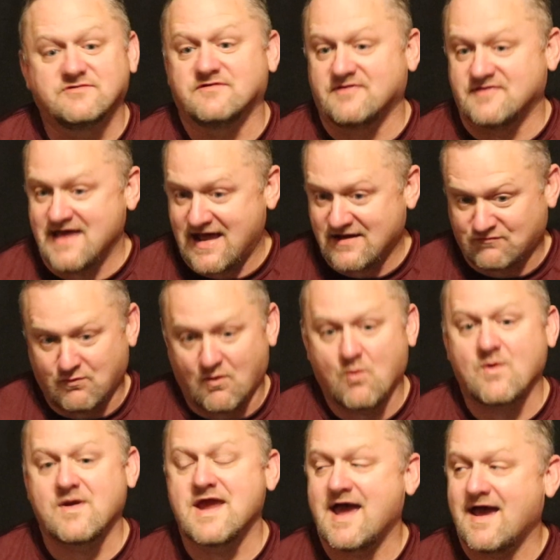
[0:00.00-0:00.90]
That's where
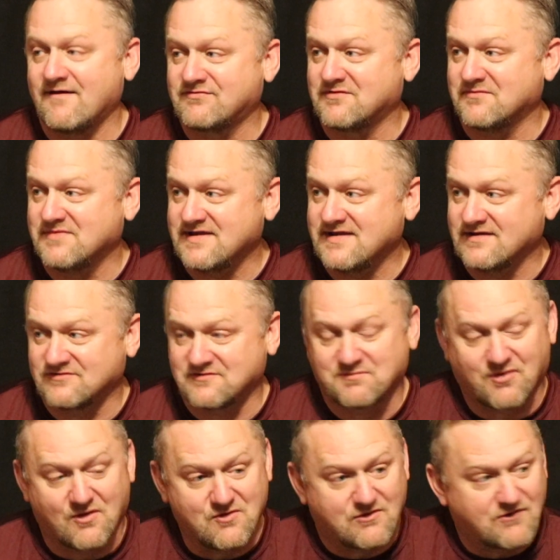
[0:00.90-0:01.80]
we have to be as a
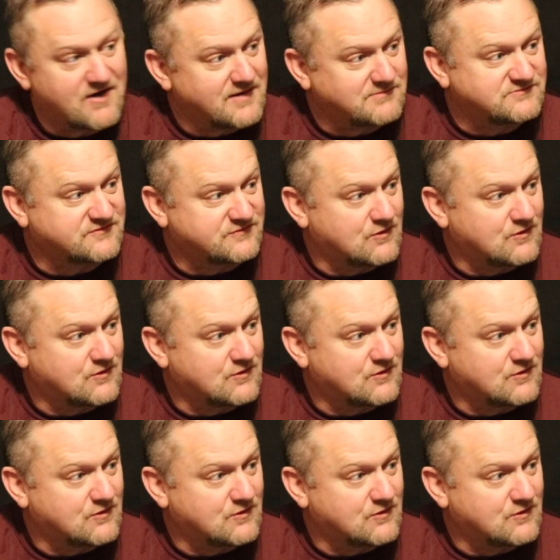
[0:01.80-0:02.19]
program. So.